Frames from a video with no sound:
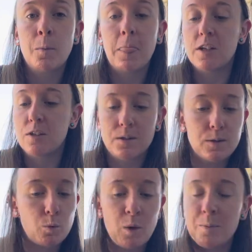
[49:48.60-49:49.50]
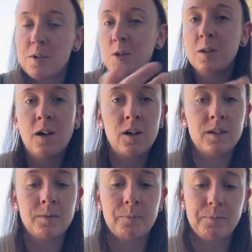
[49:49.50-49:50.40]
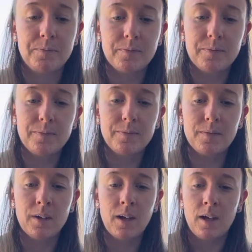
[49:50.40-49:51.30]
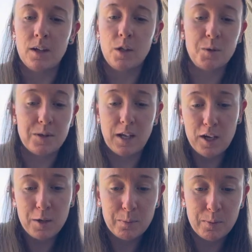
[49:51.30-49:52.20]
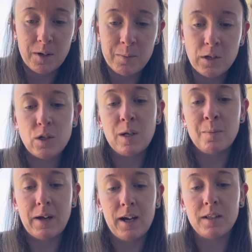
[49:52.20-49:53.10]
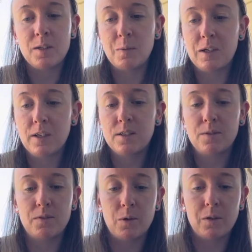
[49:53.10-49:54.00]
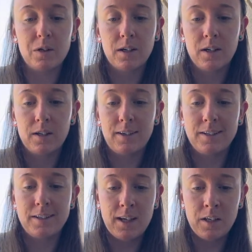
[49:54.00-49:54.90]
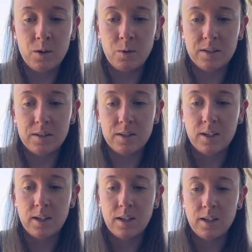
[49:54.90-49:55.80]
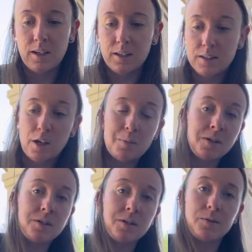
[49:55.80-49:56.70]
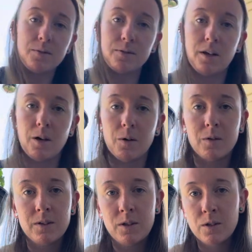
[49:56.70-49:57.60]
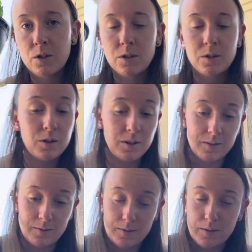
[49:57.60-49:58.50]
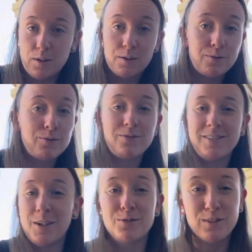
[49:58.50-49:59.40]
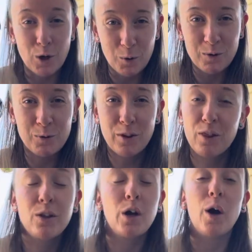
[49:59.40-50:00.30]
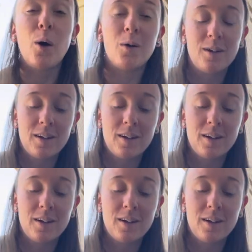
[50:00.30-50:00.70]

It just sweeps you along you stay pretty much in balance because of your continuous acceptance of the flow. You're just, you're, you're flowing with the go.